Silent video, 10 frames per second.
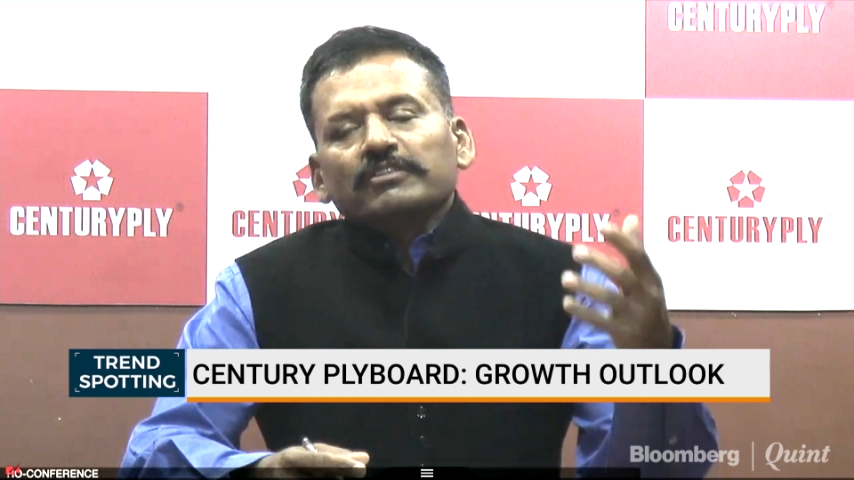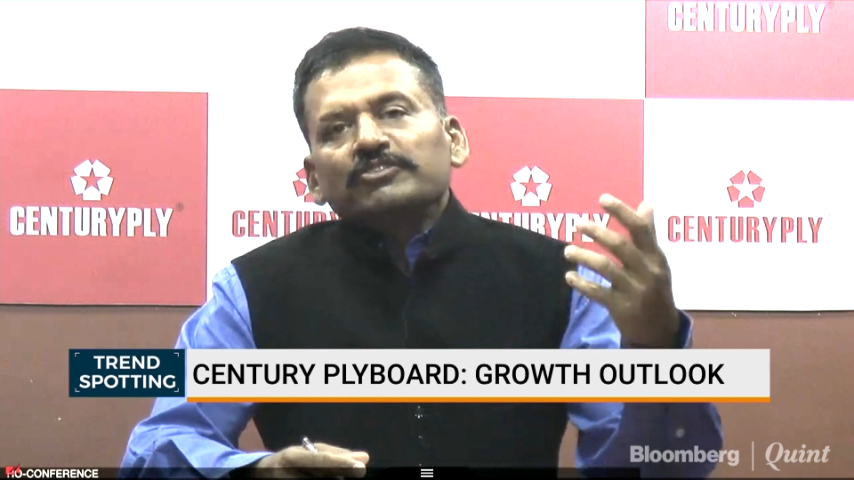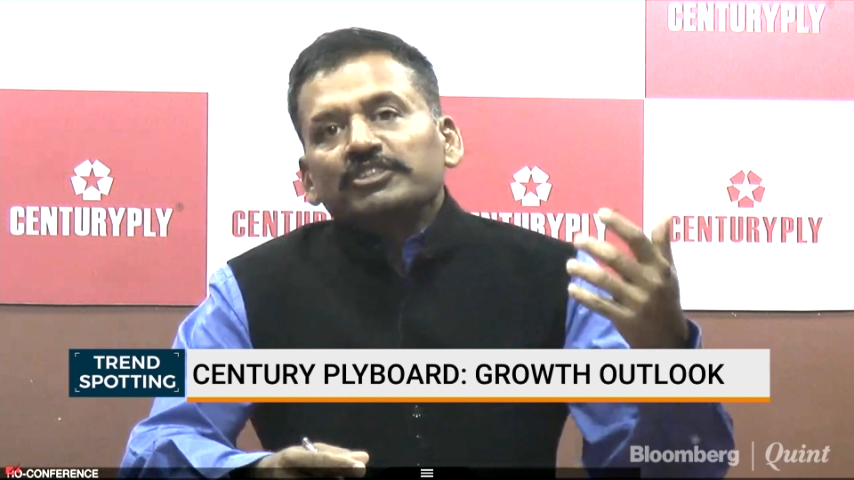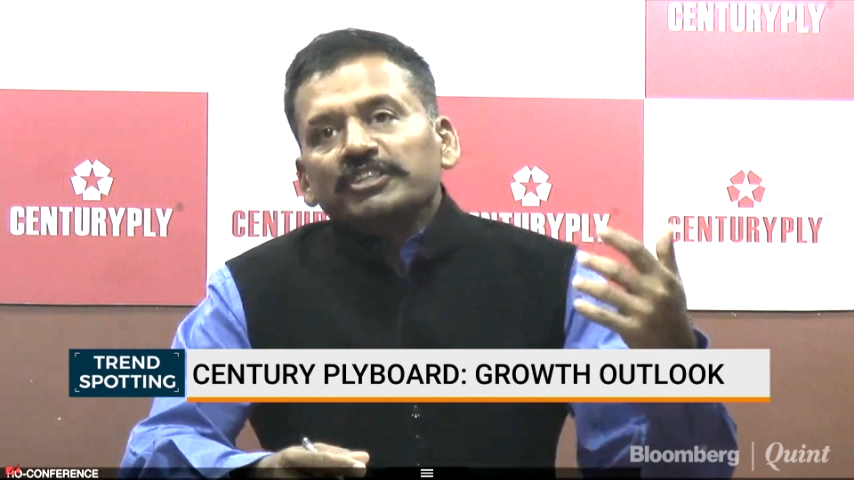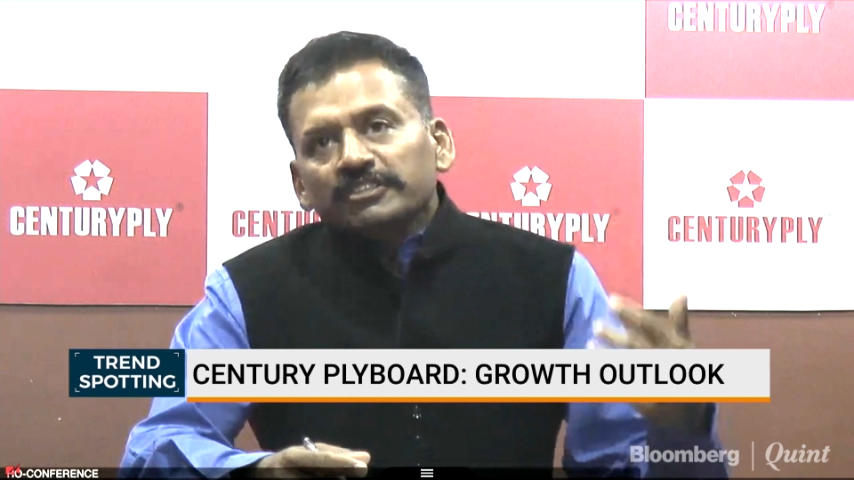This
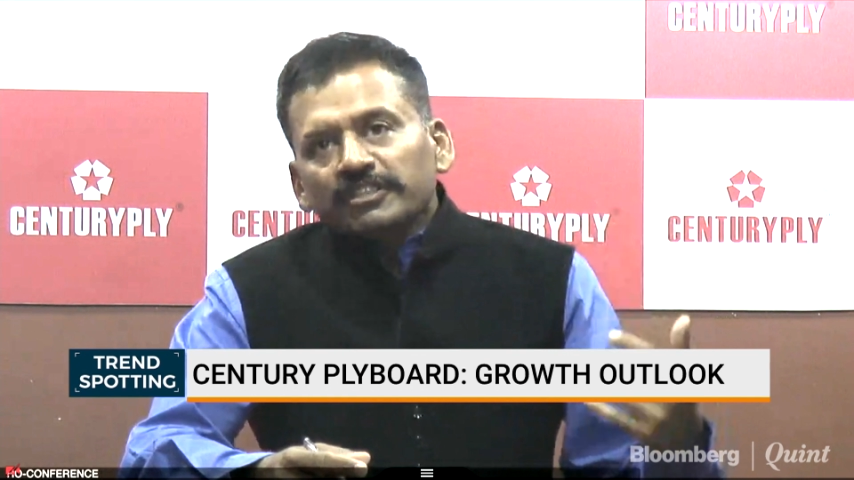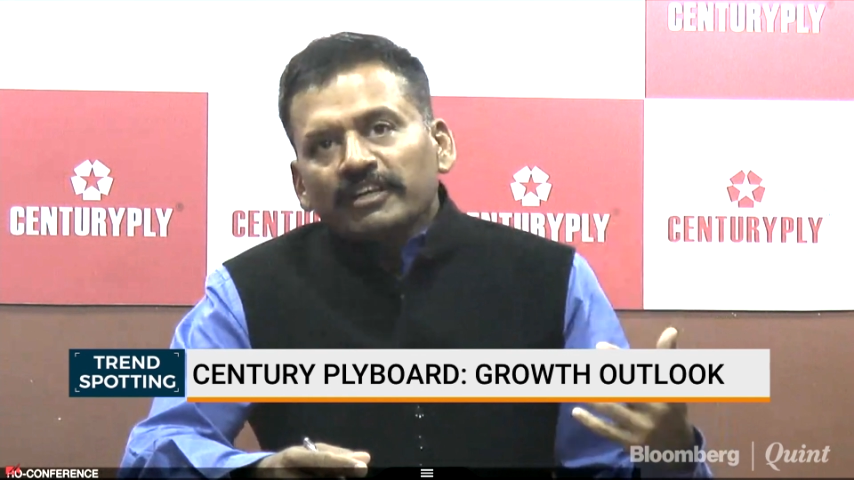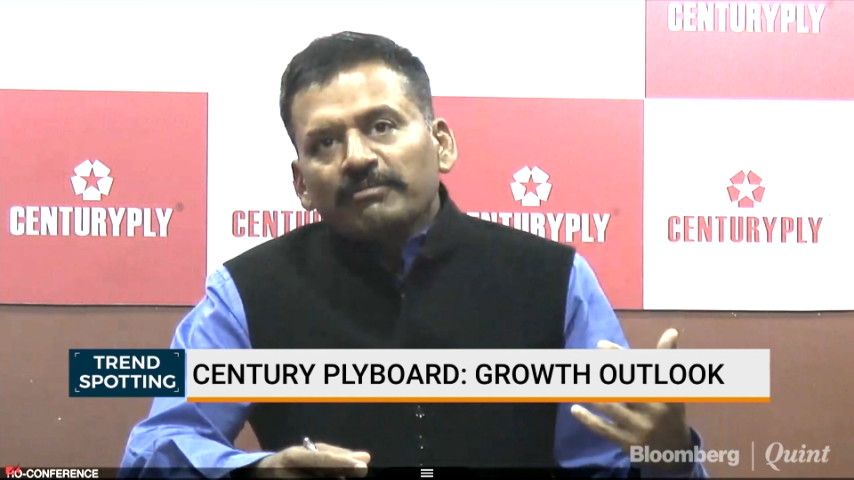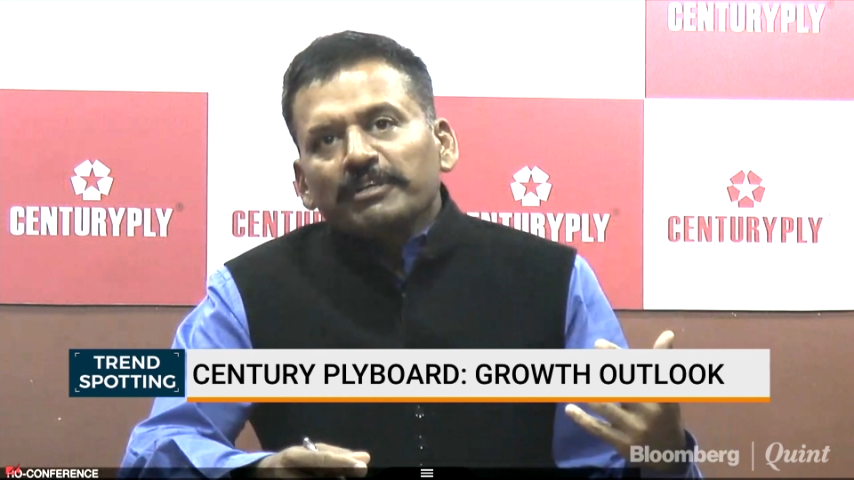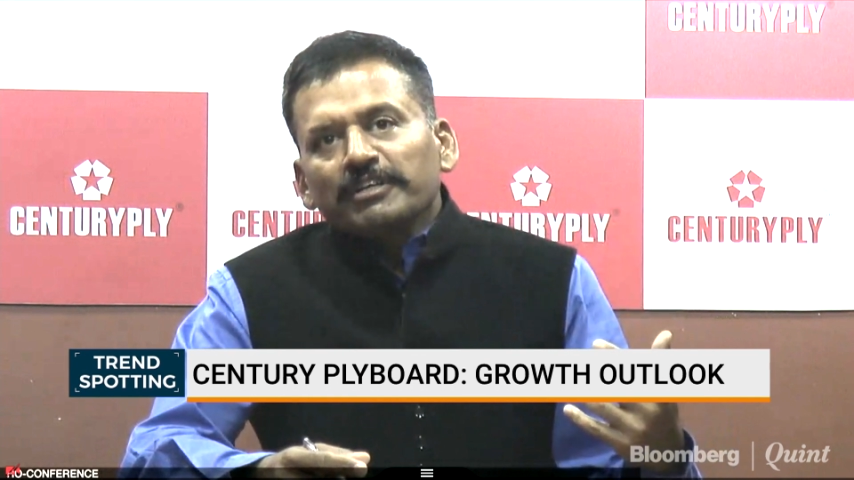G S T
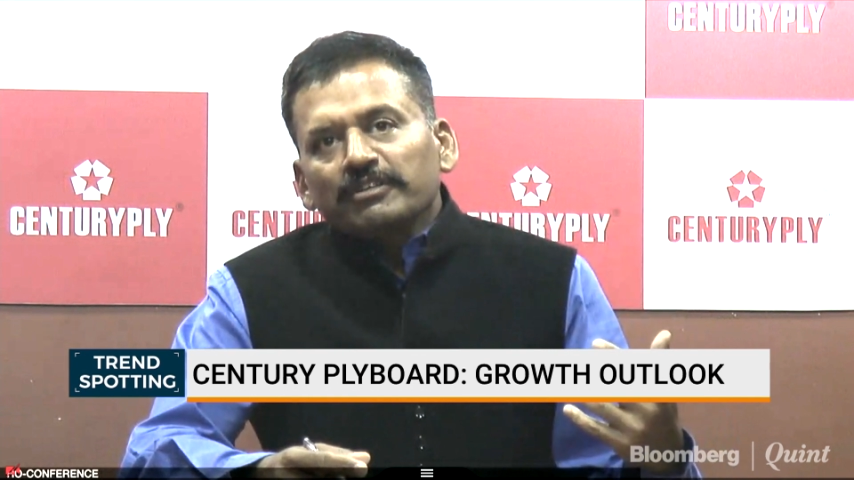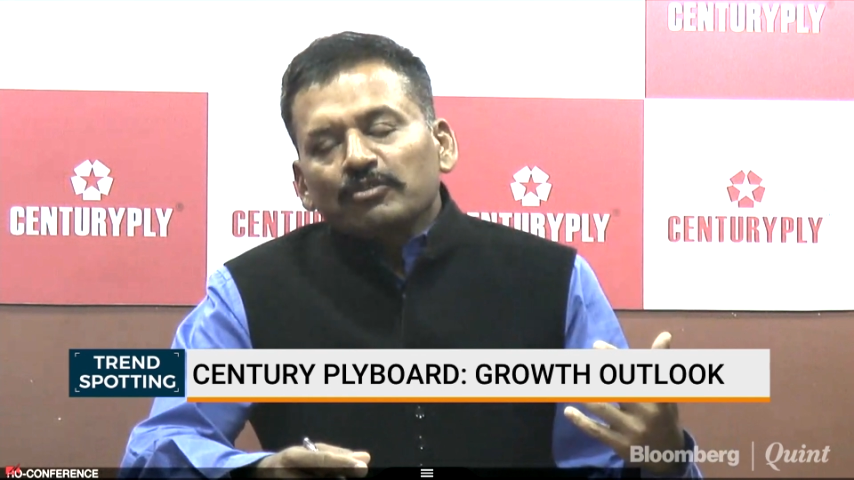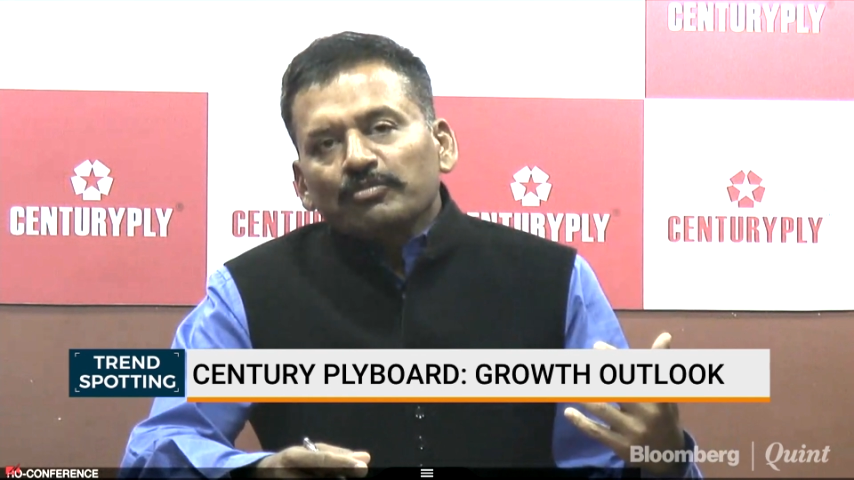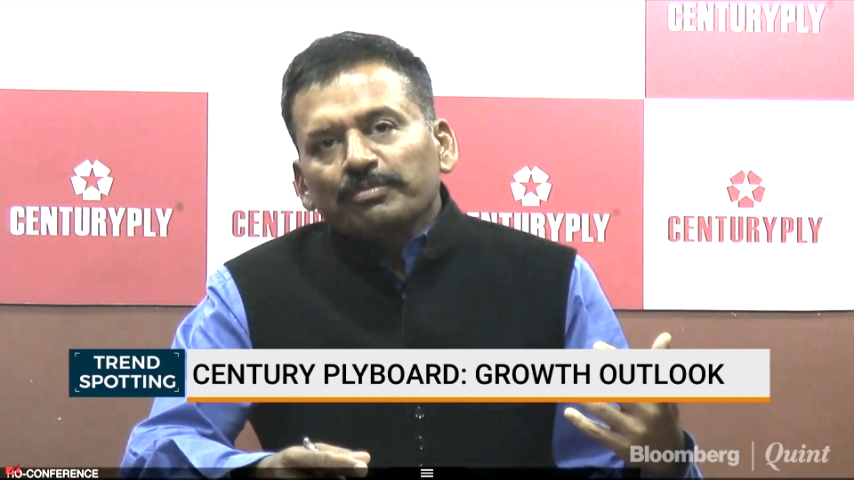coming into